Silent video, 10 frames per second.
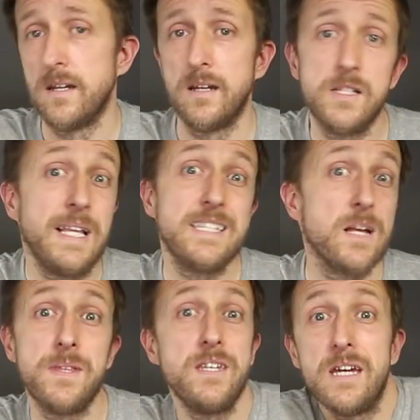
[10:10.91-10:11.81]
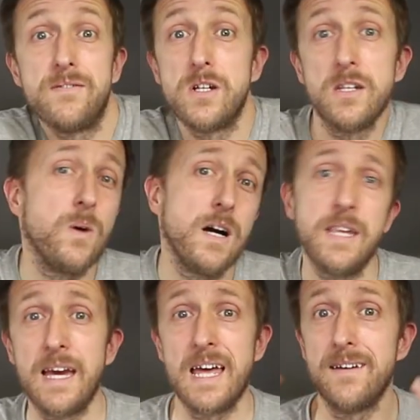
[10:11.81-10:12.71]
to play something different no one
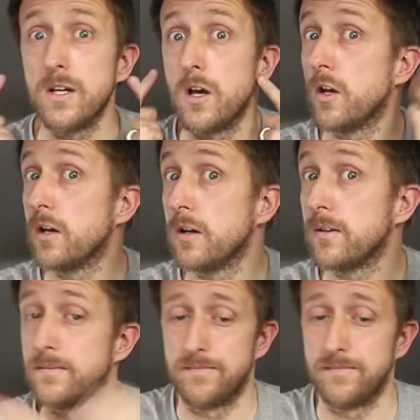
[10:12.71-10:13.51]
had ever heard,